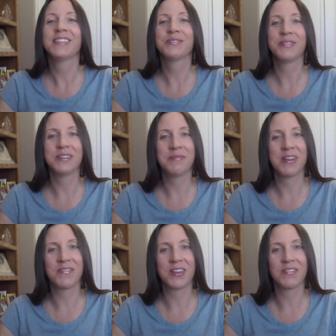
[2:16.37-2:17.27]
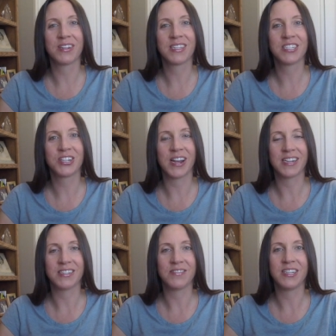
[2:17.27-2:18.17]
is one of my favorite leisure
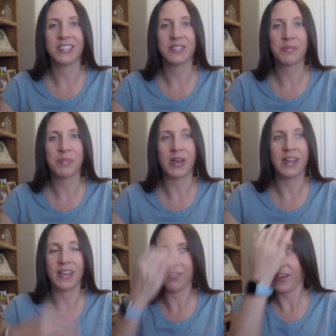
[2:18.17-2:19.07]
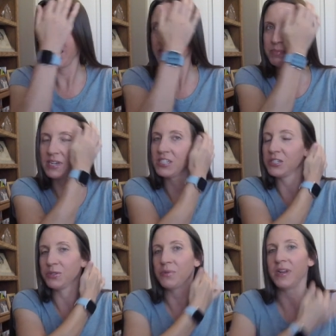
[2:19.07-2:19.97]
activities. But if I had to pick
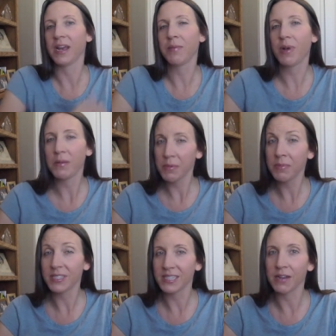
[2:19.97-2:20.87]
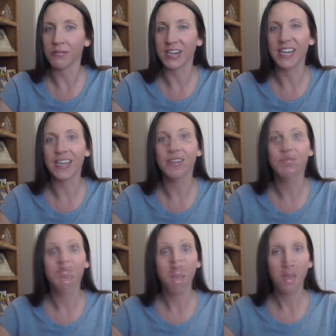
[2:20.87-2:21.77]
just one, I'd probably say reading.
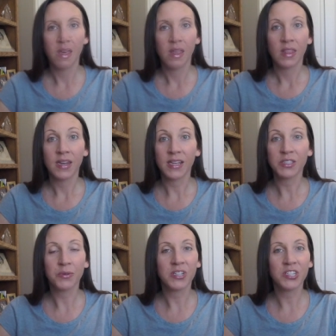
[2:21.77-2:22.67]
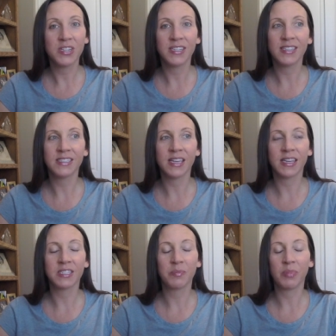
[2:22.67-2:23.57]
The next question is
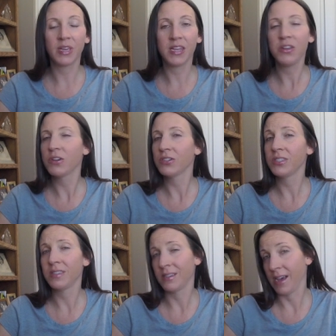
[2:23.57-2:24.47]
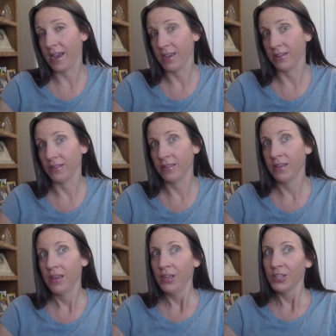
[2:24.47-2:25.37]
explain your style.
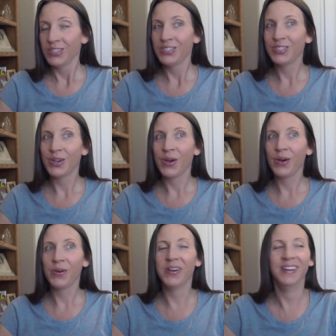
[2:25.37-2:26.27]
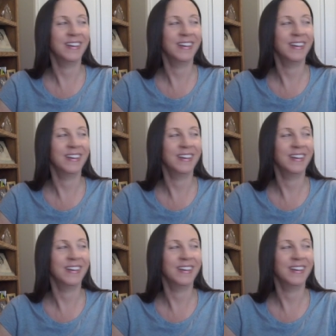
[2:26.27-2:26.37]
So